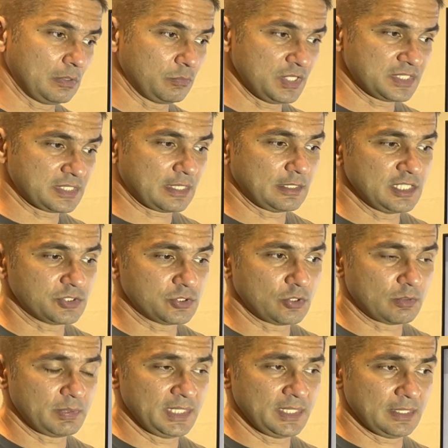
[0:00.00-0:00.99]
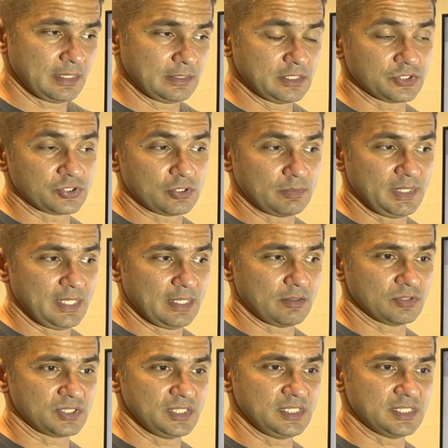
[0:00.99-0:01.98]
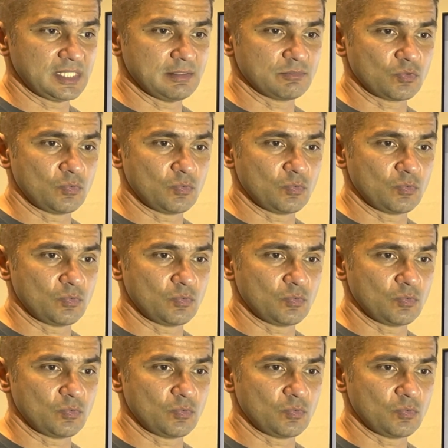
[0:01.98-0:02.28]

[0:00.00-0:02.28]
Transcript: and we start disturbing ecosystems,